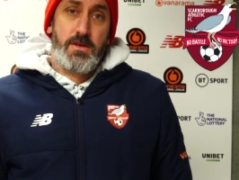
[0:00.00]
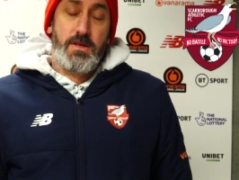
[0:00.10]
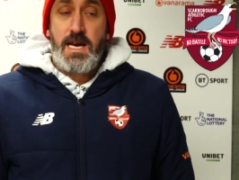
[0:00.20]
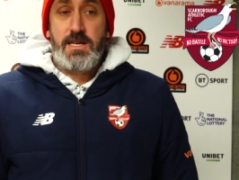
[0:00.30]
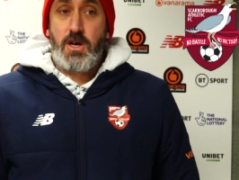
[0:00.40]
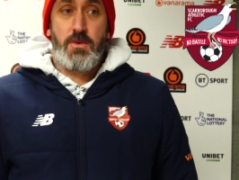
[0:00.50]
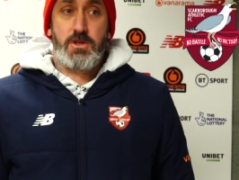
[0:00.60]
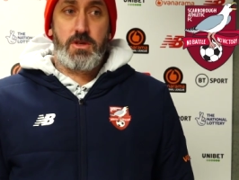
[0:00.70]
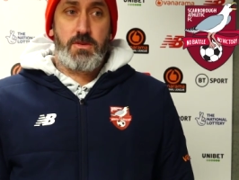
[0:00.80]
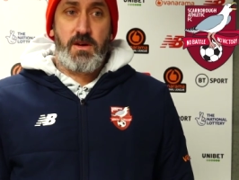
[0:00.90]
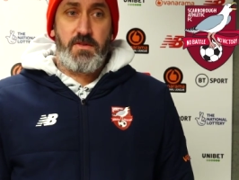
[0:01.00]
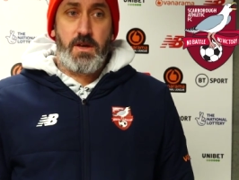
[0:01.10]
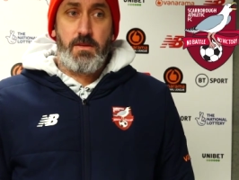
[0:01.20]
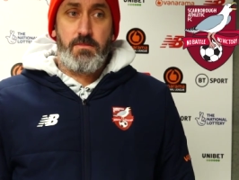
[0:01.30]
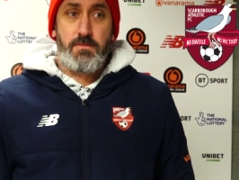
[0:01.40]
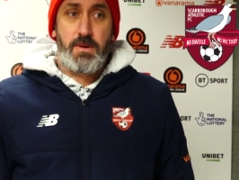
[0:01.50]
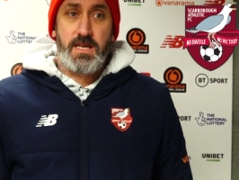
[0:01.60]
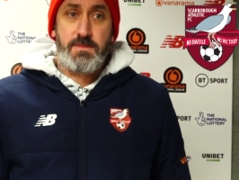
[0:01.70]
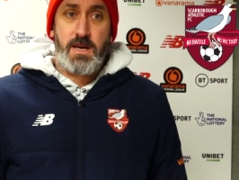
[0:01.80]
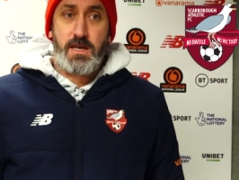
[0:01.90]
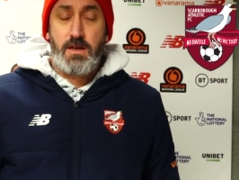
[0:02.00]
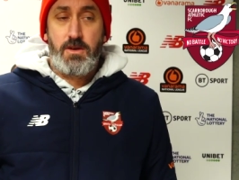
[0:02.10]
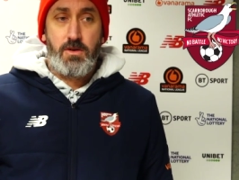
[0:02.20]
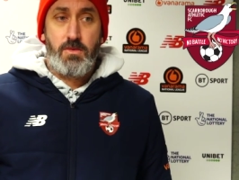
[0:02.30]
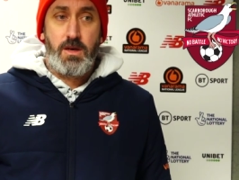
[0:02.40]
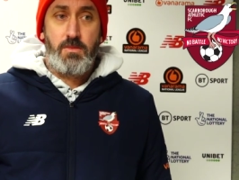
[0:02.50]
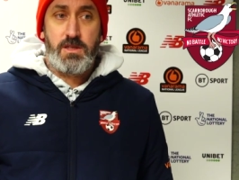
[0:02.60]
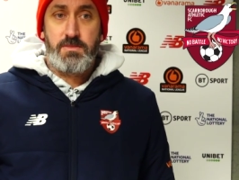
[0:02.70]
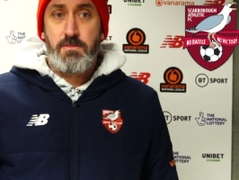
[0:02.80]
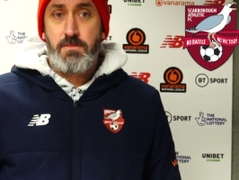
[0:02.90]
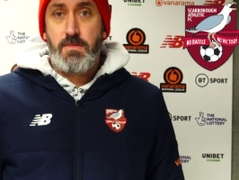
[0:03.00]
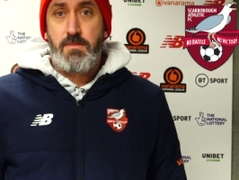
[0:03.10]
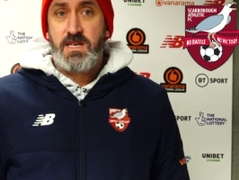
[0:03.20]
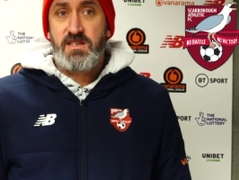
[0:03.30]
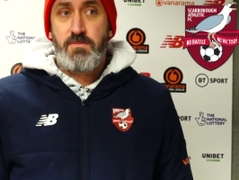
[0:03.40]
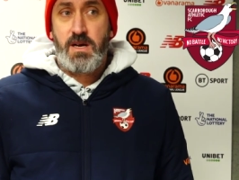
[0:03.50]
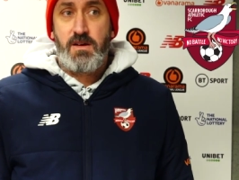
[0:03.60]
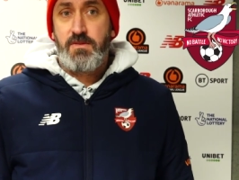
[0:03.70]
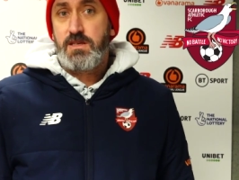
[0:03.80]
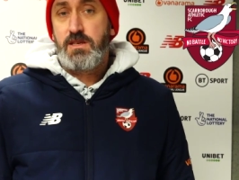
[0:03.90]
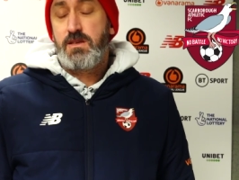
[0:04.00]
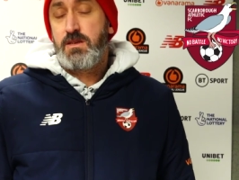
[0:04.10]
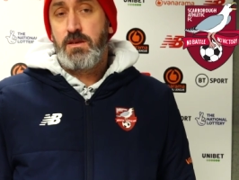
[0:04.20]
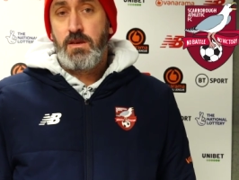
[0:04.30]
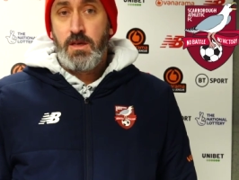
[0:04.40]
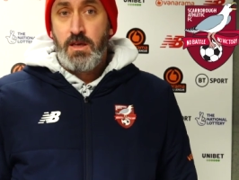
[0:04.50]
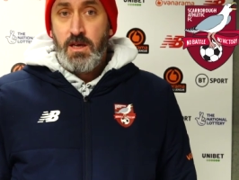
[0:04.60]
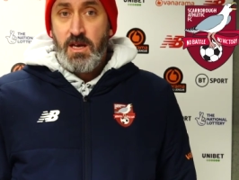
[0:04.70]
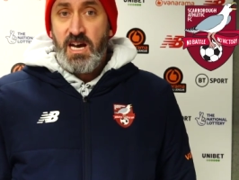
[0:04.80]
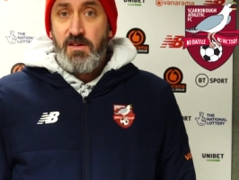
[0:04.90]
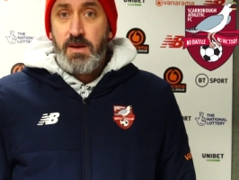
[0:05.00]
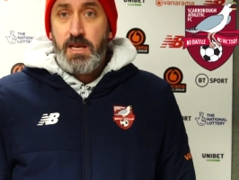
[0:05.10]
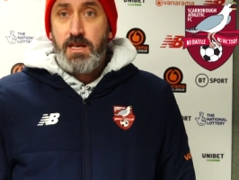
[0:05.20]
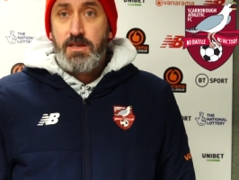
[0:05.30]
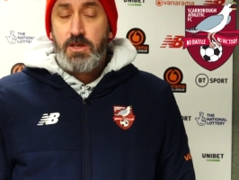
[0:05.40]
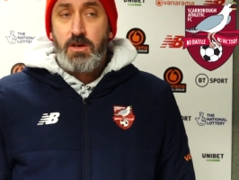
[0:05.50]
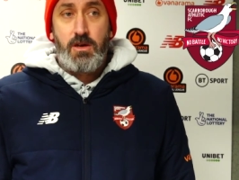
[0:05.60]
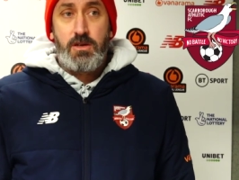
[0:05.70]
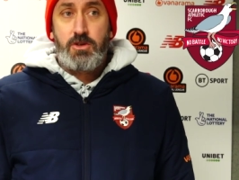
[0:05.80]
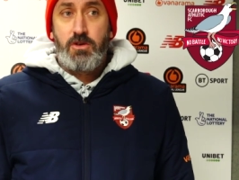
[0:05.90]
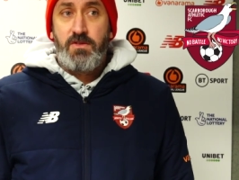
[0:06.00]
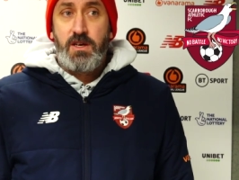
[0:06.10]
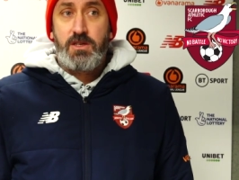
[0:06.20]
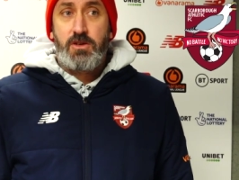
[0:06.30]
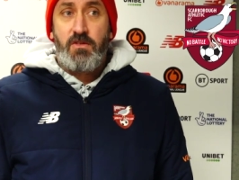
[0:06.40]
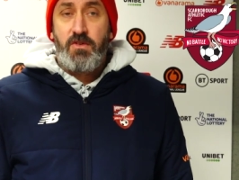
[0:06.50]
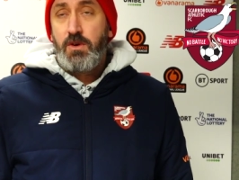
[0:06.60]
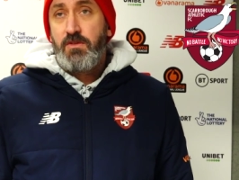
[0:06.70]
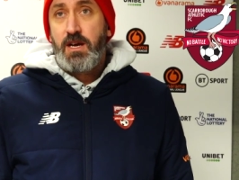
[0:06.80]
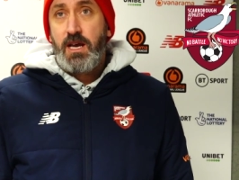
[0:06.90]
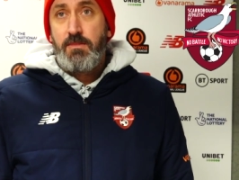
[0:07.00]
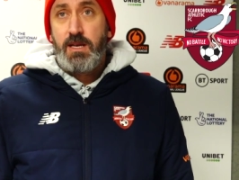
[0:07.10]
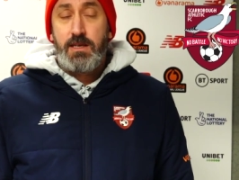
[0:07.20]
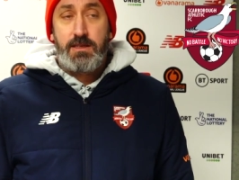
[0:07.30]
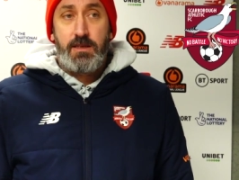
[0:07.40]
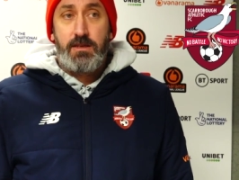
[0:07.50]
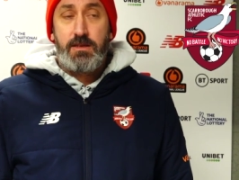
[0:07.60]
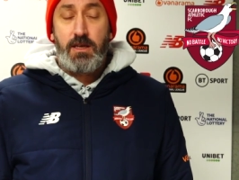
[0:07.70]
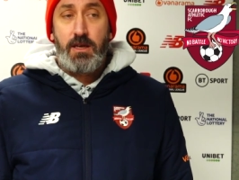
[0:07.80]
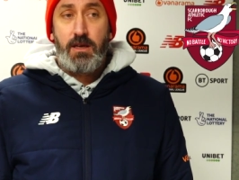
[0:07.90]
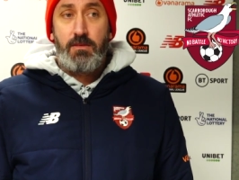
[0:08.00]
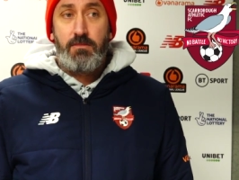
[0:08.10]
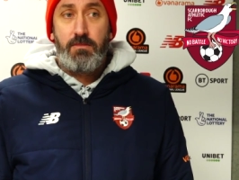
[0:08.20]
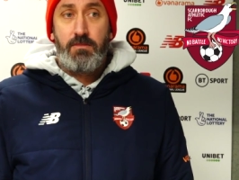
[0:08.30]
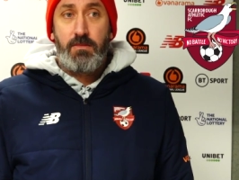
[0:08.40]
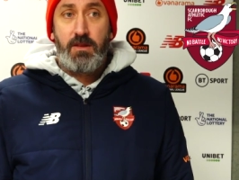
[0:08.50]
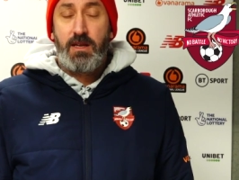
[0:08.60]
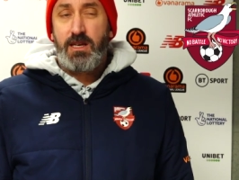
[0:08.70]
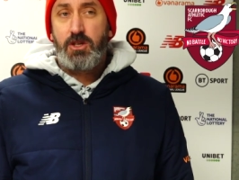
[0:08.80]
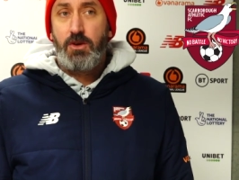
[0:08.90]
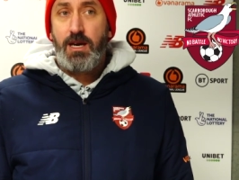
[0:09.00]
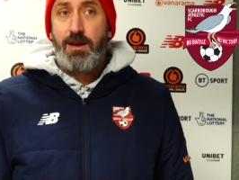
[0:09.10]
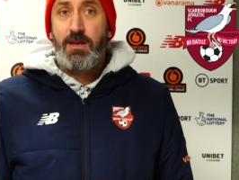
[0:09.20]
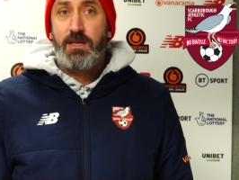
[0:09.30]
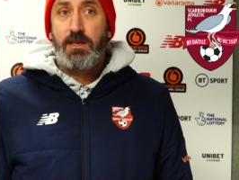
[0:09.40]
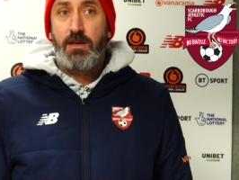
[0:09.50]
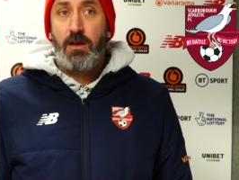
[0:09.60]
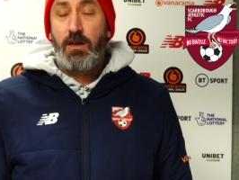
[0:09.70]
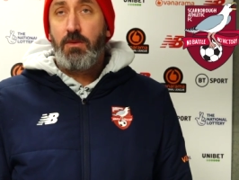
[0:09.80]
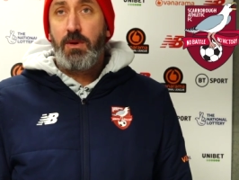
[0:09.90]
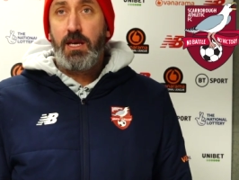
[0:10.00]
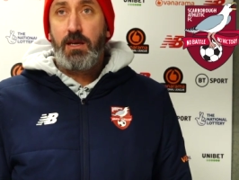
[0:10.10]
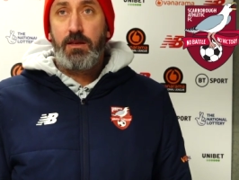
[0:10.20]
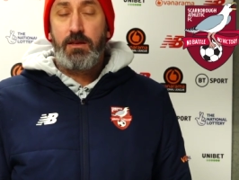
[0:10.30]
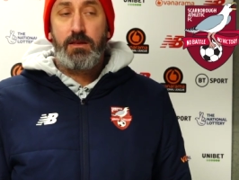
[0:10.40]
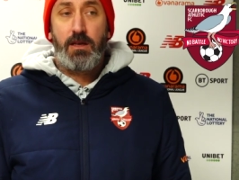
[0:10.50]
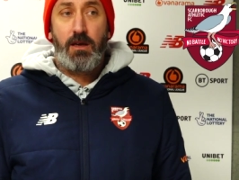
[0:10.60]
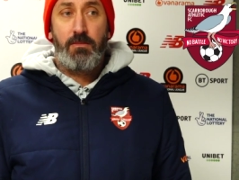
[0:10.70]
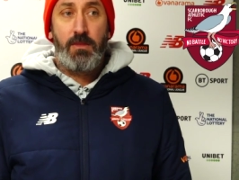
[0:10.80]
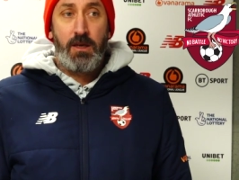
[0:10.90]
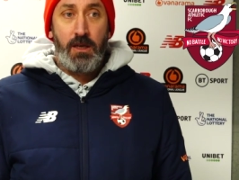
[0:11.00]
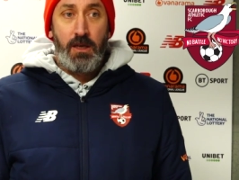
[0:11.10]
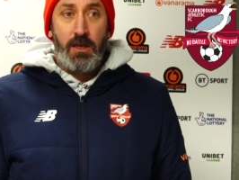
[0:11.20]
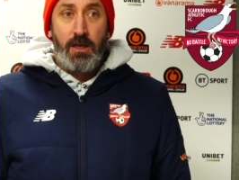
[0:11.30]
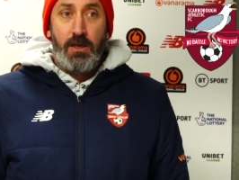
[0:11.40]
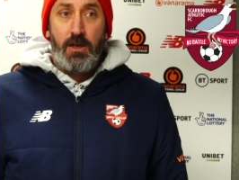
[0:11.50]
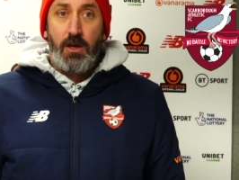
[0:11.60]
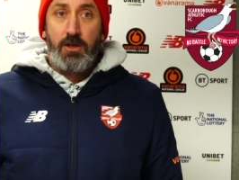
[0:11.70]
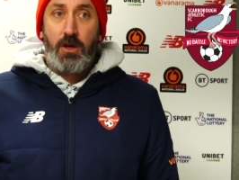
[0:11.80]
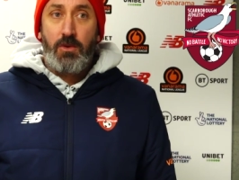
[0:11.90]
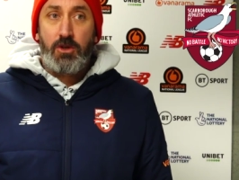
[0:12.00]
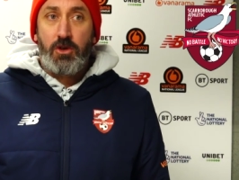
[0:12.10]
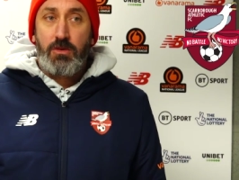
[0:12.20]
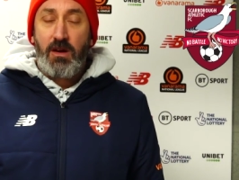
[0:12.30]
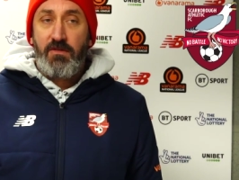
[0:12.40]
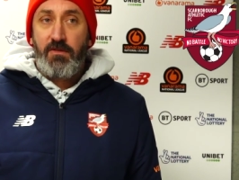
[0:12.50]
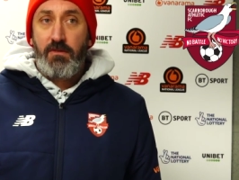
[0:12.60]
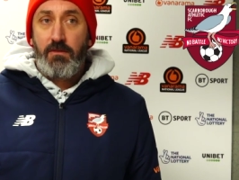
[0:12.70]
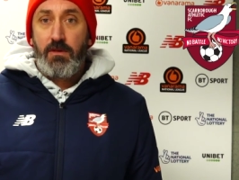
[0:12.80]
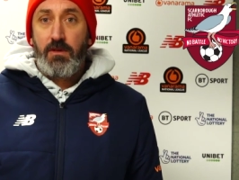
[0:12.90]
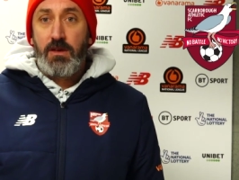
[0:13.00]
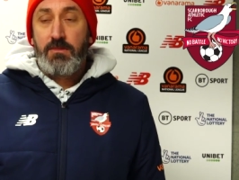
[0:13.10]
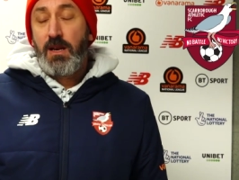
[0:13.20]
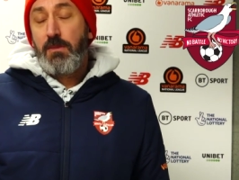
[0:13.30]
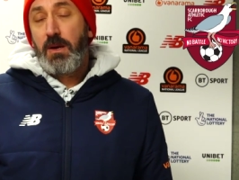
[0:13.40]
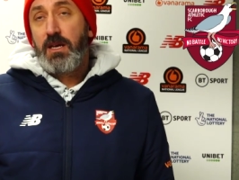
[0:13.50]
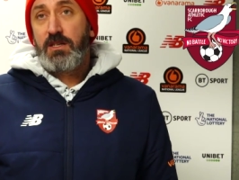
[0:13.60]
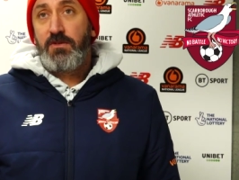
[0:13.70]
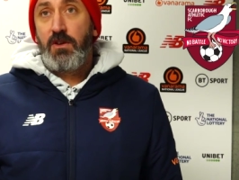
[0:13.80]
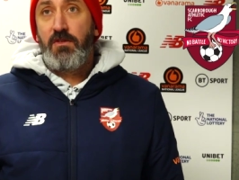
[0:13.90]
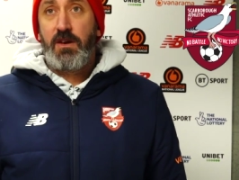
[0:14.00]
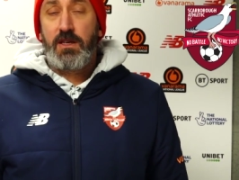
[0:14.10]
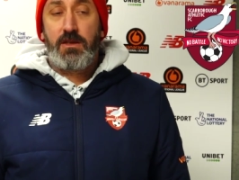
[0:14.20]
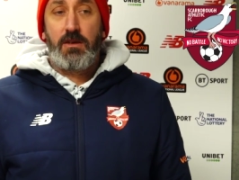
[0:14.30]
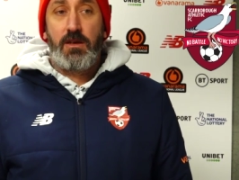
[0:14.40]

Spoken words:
Yeah, it's always good to have players back. You know, Will's been a massive part of it since I've been in, so it's good that he's got through another 90 minutes, and I think that's 2 90 minutes in a week, and you know, it's always good to have as many players fully fit, so